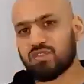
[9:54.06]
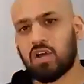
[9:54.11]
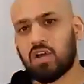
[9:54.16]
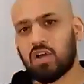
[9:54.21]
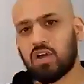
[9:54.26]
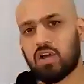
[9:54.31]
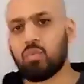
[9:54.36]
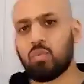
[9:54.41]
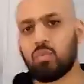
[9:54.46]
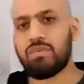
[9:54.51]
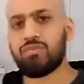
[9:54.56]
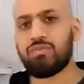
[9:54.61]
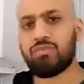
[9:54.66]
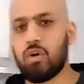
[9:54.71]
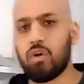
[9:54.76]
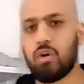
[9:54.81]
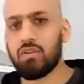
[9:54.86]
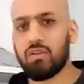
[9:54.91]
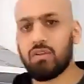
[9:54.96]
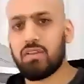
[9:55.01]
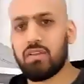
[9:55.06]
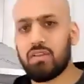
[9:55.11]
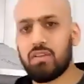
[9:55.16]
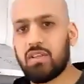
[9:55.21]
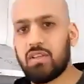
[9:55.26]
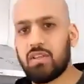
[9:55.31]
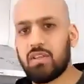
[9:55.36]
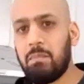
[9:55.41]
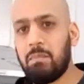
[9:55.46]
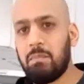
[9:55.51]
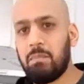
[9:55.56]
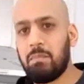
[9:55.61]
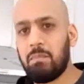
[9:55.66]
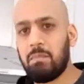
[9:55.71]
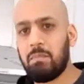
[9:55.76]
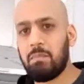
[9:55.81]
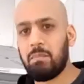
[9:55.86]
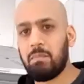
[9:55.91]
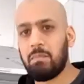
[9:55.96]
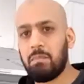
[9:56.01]
we've got the milk and we've
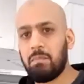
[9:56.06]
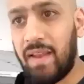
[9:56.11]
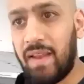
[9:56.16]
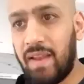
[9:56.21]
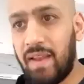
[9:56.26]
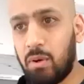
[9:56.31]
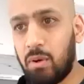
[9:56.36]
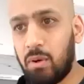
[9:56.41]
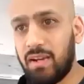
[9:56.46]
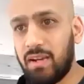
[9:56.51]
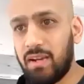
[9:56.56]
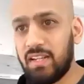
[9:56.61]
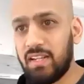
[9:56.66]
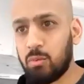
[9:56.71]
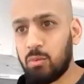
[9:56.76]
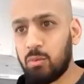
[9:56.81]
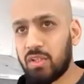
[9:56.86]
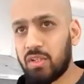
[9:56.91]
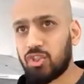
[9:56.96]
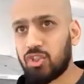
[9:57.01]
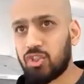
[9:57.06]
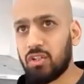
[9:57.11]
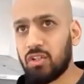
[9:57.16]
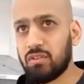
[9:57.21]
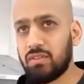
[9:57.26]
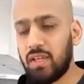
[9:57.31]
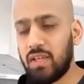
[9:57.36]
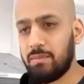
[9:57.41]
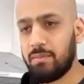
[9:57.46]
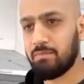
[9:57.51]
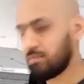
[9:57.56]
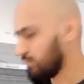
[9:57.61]
got the flour in a little mixture. Yeah?